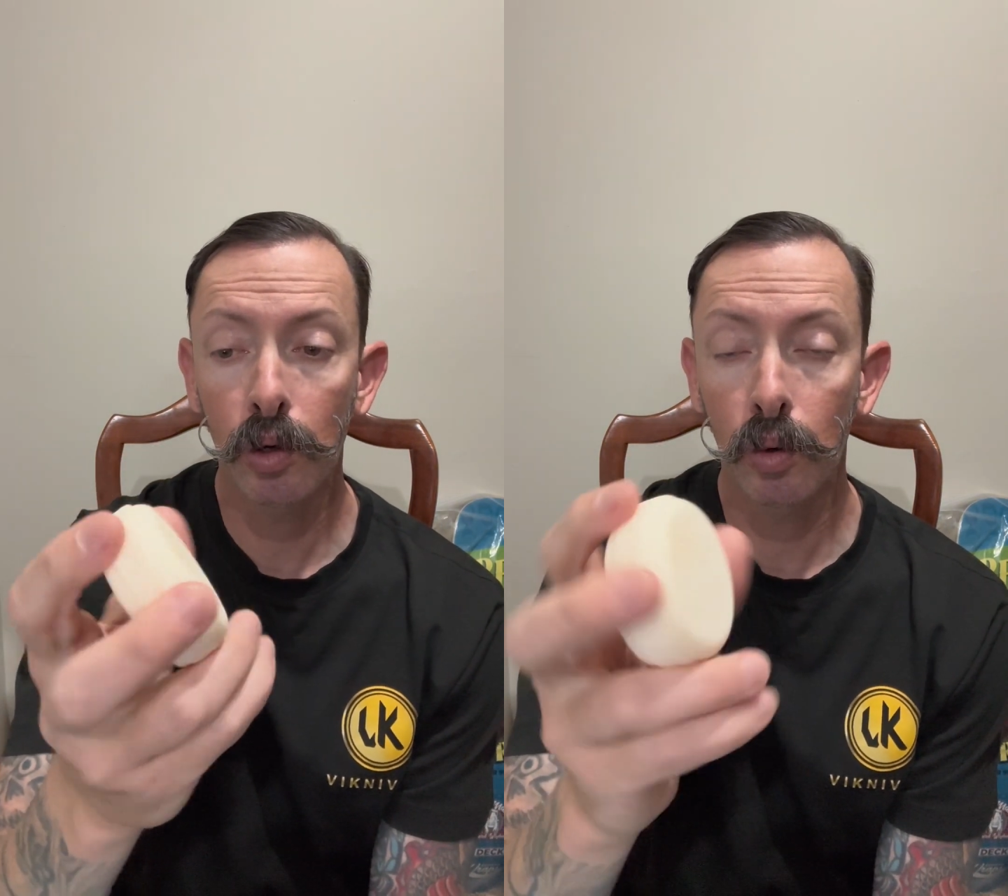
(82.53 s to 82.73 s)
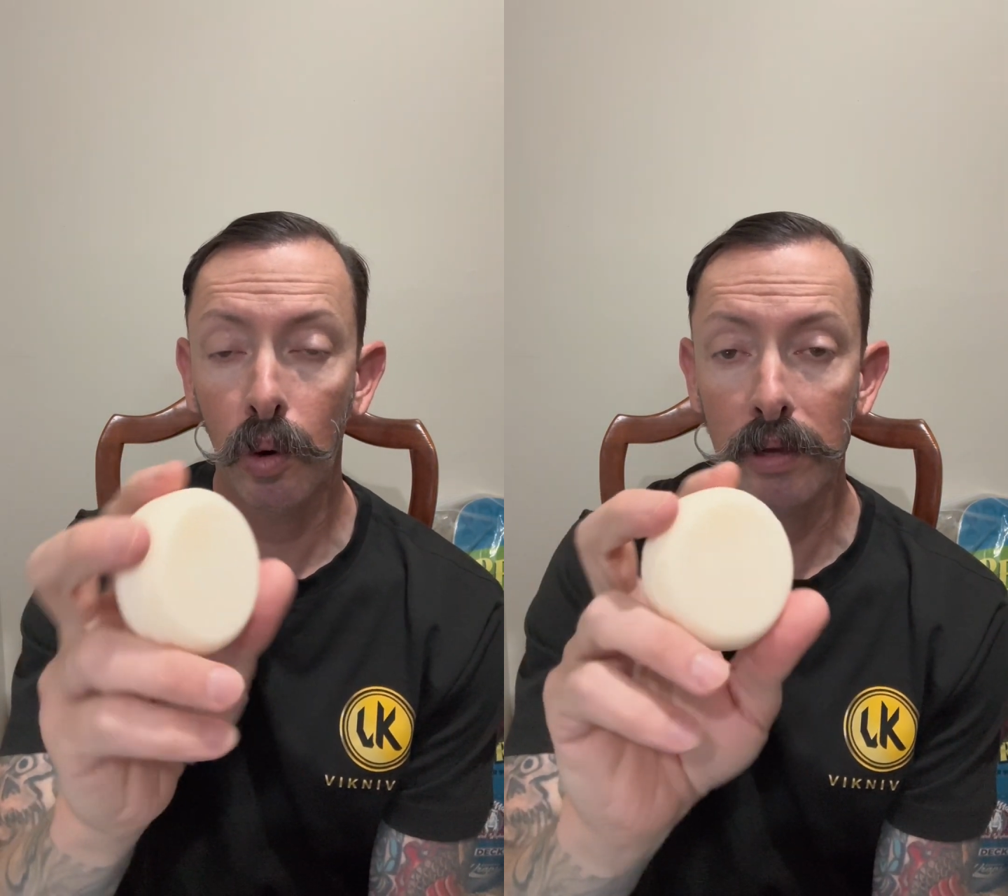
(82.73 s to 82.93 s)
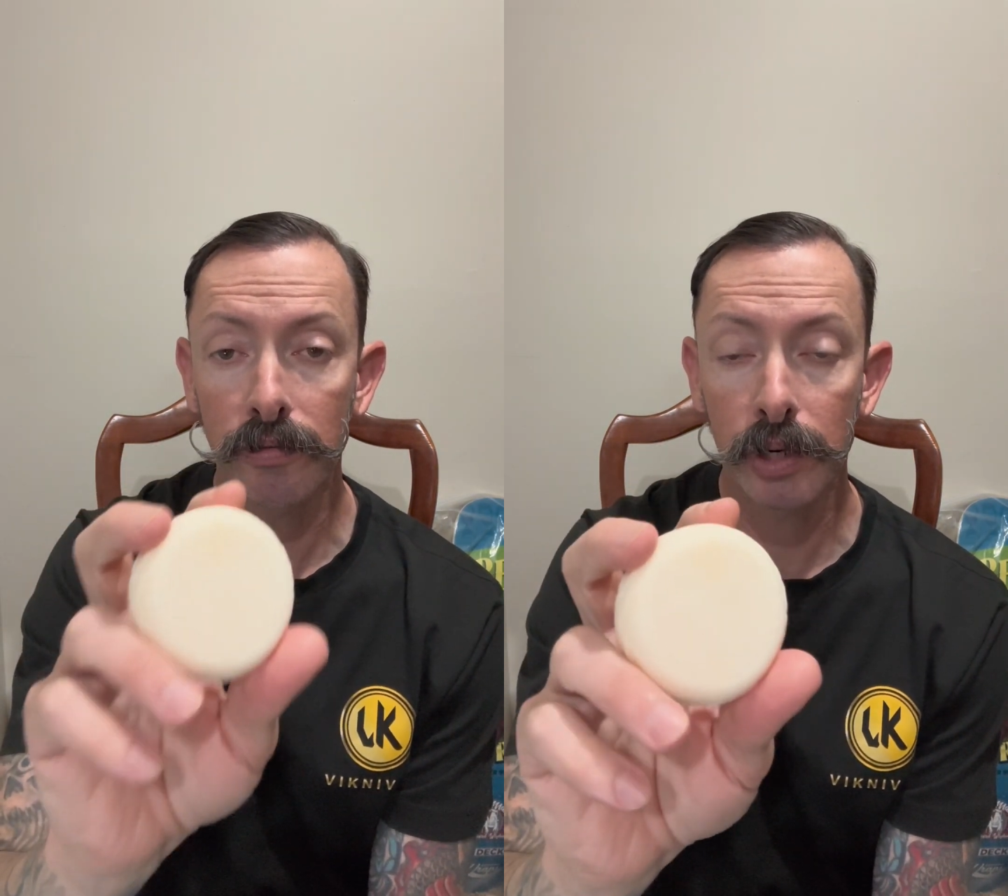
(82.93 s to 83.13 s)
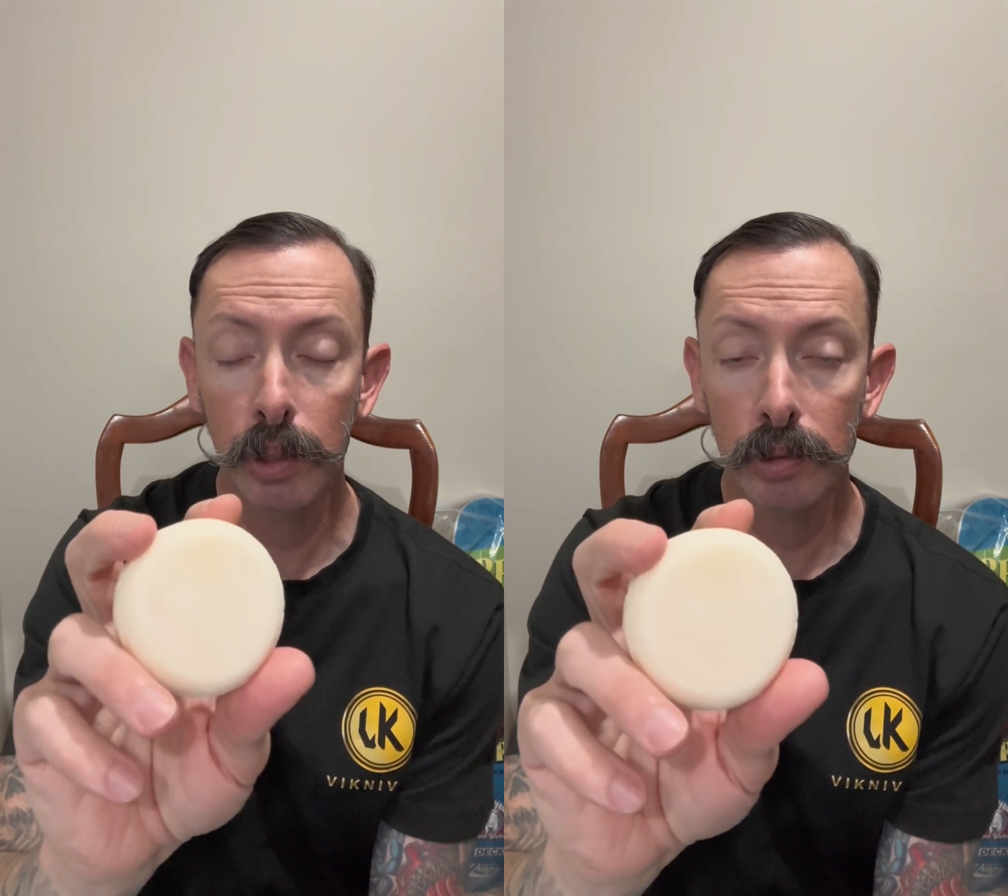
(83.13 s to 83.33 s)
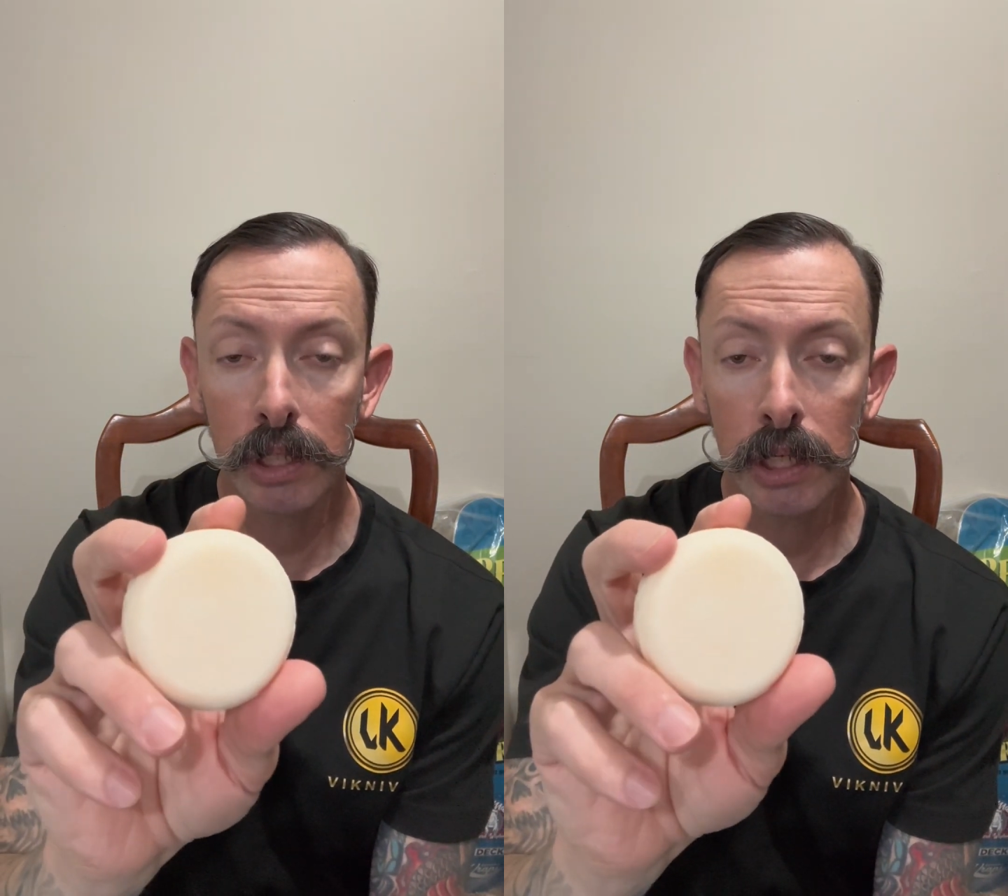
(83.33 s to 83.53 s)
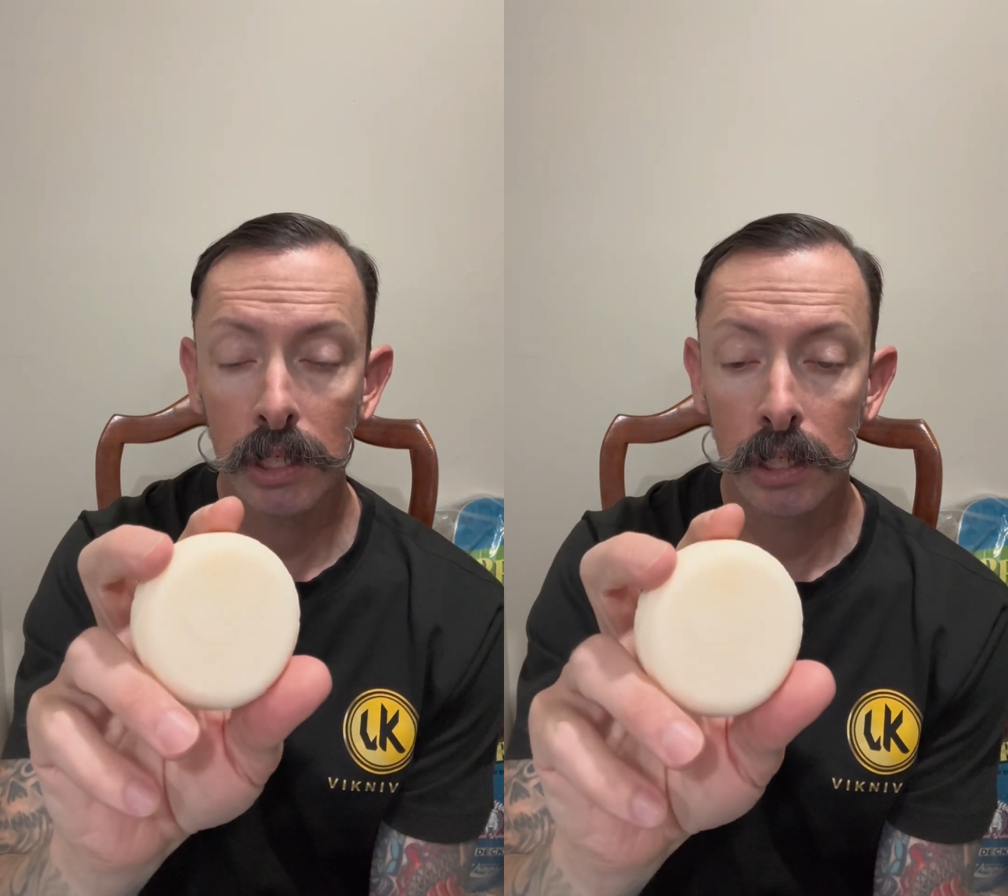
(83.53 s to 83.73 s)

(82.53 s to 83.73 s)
quite frequently,